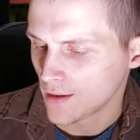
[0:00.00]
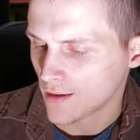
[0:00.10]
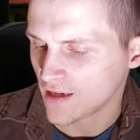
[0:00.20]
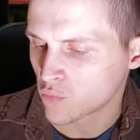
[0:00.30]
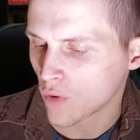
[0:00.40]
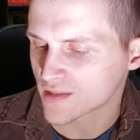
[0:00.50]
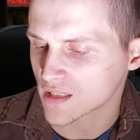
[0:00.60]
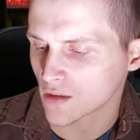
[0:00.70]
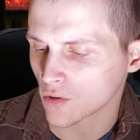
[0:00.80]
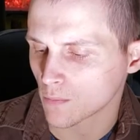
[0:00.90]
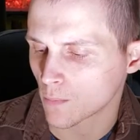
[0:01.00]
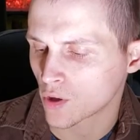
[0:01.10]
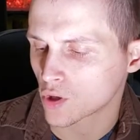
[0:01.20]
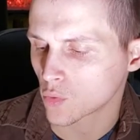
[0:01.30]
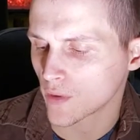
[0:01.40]
It was little
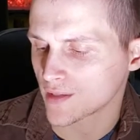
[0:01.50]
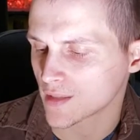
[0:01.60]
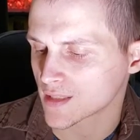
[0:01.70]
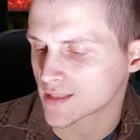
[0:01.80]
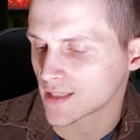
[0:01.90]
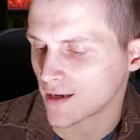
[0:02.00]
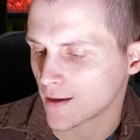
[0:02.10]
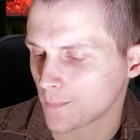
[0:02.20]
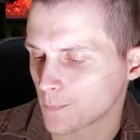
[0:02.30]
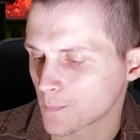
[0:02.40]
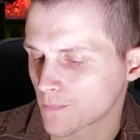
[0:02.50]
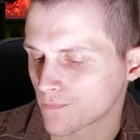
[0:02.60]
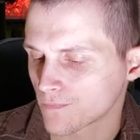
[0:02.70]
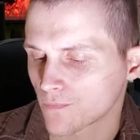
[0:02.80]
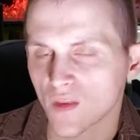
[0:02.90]
Merwin this time.
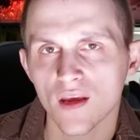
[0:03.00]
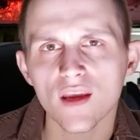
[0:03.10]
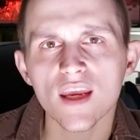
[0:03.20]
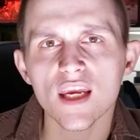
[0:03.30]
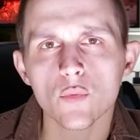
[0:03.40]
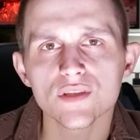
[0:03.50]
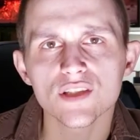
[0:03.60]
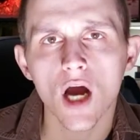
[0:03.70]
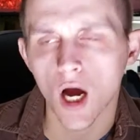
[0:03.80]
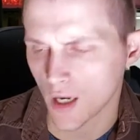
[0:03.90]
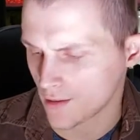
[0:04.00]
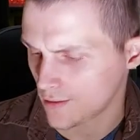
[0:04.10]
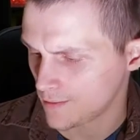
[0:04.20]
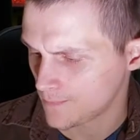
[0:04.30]
He was gone.